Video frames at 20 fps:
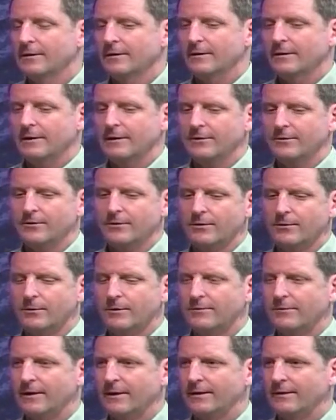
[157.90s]
And so
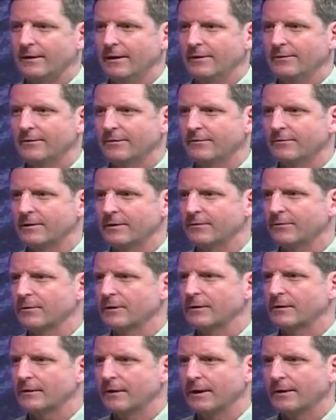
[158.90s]
we've had lots of
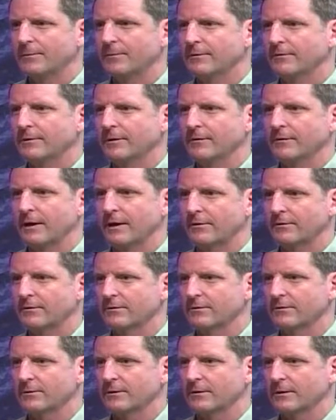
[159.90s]
different types of
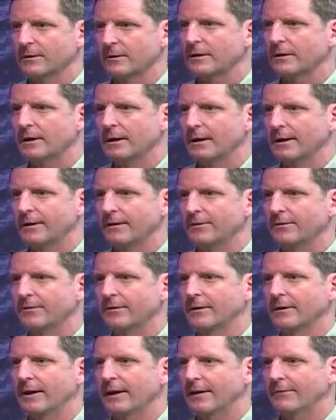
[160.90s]
interactions with our clients
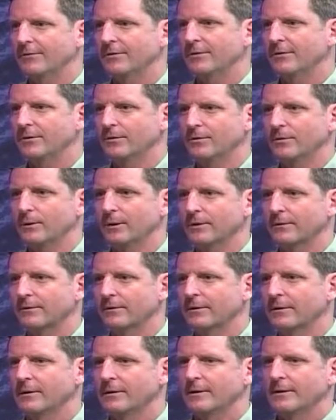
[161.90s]
that have to do with
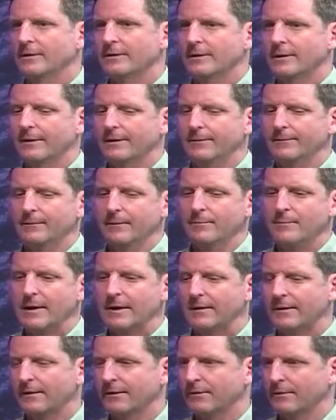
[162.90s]

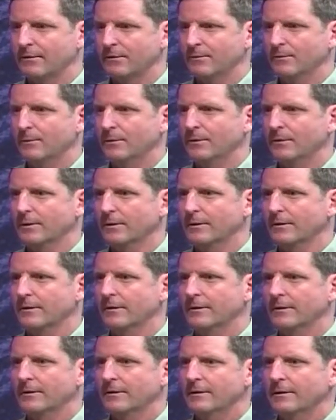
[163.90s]
making their home more
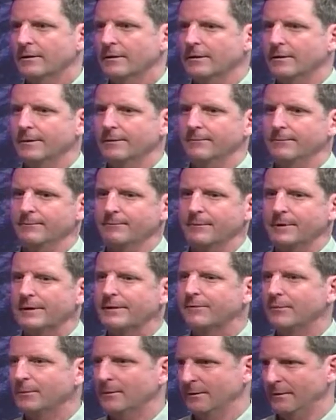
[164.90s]

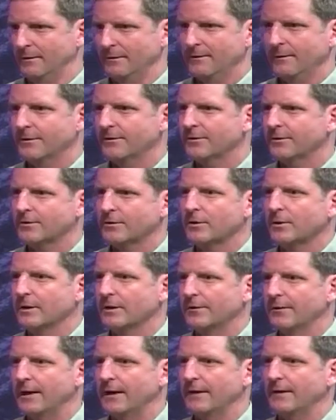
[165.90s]
livable, let's just call
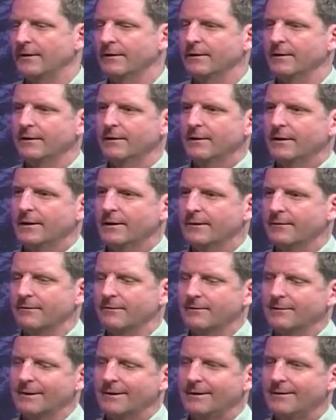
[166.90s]
it that. And
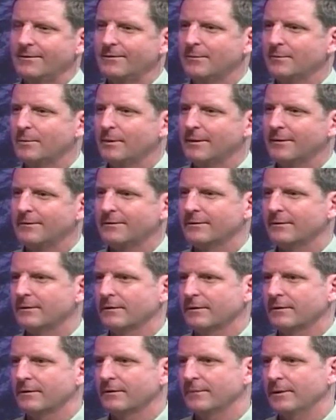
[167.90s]
age in place is a
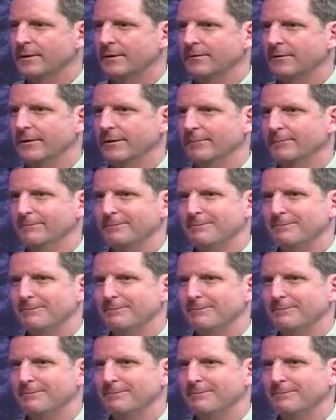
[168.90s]
little bit of a